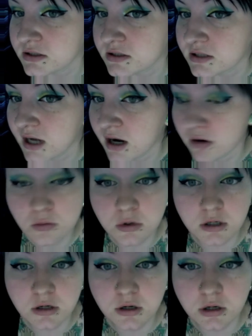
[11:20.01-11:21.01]
it just comes
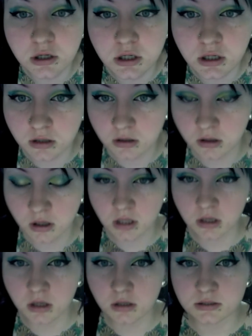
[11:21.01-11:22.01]
straight
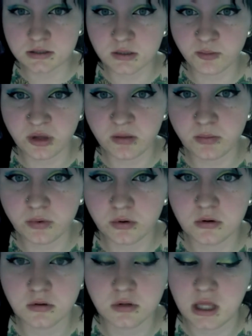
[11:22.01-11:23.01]
where that one
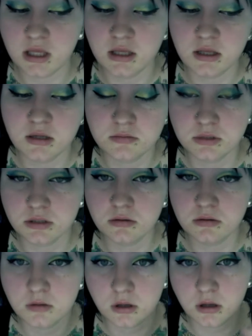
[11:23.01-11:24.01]
ends. It doesn't curve
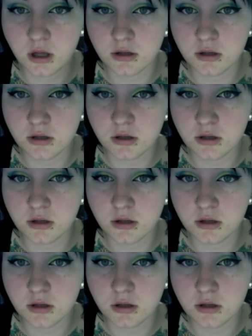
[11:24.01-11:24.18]
down.